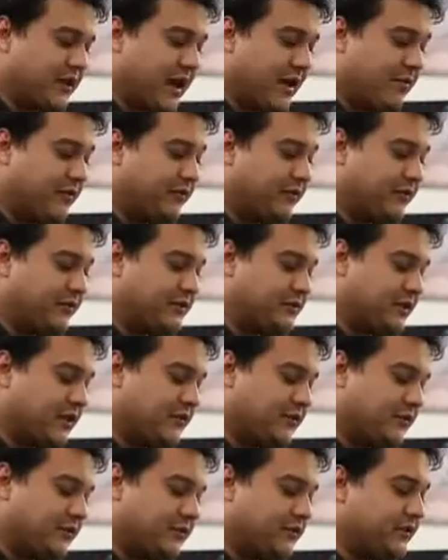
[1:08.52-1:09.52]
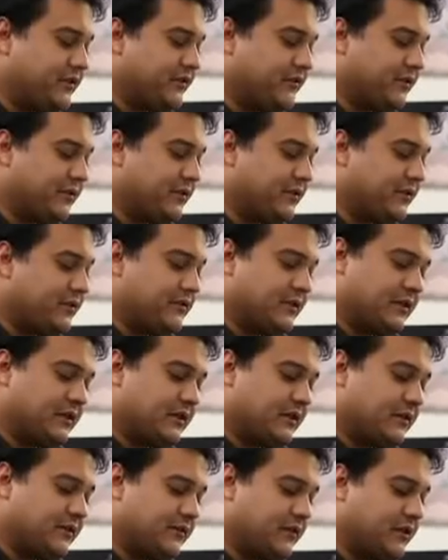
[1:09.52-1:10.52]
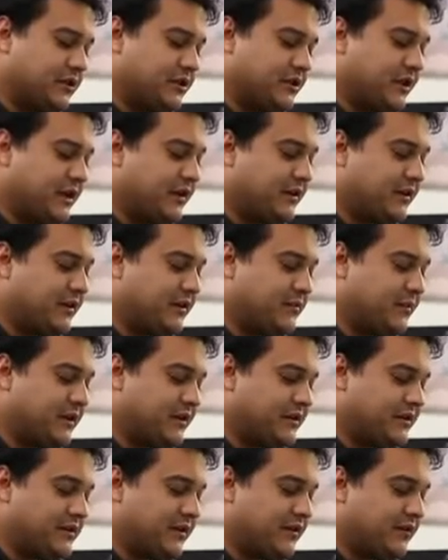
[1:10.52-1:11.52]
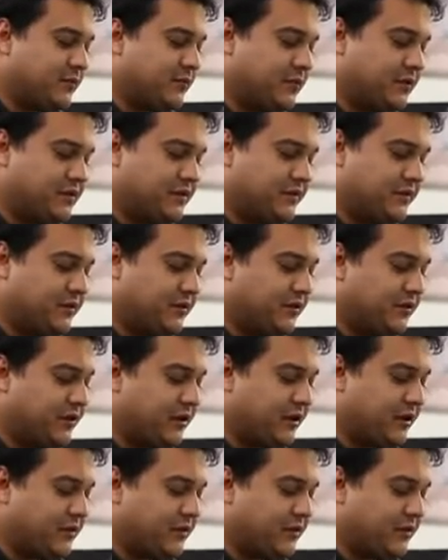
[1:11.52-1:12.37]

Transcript: of the camera views offer different functionality based on which view you're